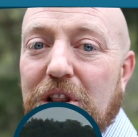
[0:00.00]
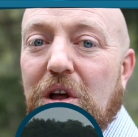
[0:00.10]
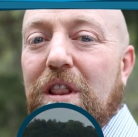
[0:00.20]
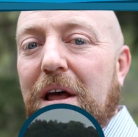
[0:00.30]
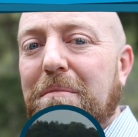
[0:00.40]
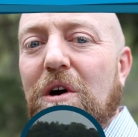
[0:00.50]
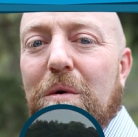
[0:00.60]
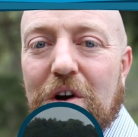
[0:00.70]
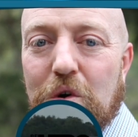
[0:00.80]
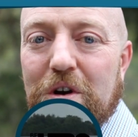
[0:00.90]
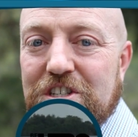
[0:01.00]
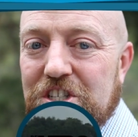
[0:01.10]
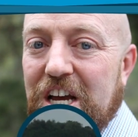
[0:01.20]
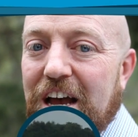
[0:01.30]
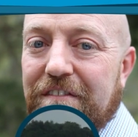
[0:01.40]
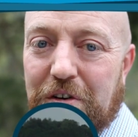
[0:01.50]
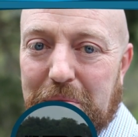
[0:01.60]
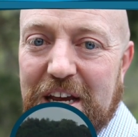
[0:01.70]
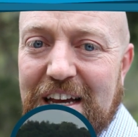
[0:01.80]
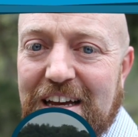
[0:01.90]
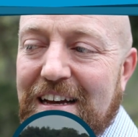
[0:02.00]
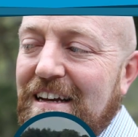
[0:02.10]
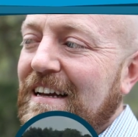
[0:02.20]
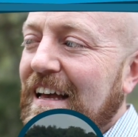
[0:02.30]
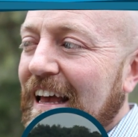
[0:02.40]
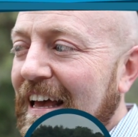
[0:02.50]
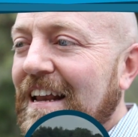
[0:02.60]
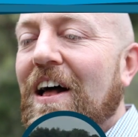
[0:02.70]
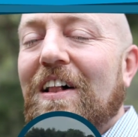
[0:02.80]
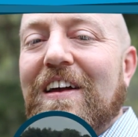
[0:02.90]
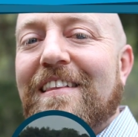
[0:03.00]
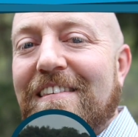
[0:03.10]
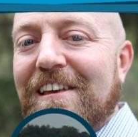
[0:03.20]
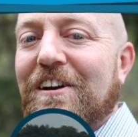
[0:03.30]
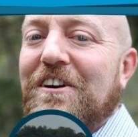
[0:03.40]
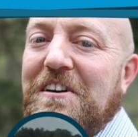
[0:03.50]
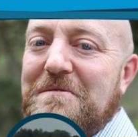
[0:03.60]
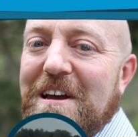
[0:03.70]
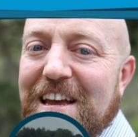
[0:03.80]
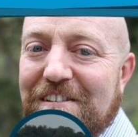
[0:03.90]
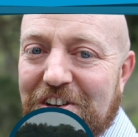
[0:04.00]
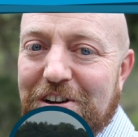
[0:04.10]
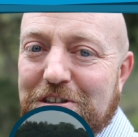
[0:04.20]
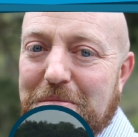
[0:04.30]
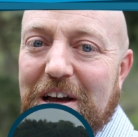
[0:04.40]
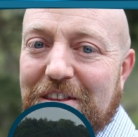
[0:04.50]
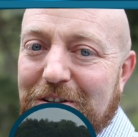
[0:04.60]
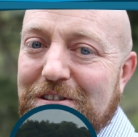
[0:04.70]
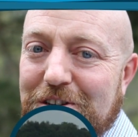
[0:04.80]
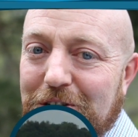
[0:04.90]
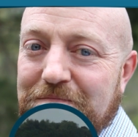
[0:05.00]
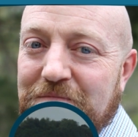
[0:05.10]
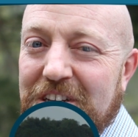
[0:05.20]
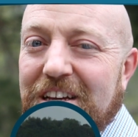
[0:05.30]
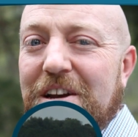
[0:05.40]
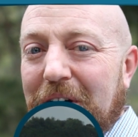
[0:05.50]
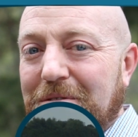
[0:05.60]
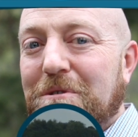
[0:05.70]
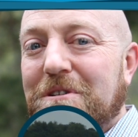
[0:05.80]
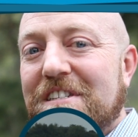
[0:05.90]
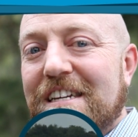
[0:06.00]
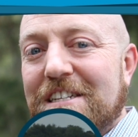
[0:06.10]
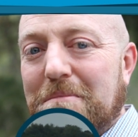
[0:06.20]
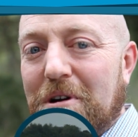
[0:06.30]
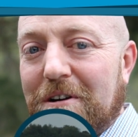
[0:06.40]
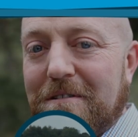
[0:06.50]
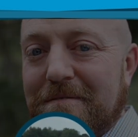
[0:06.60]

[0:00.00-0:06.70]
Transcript: below. Let me know what questions you have for me, and I'll consider making videos about those too. Anyway, we'll see you tomorrow.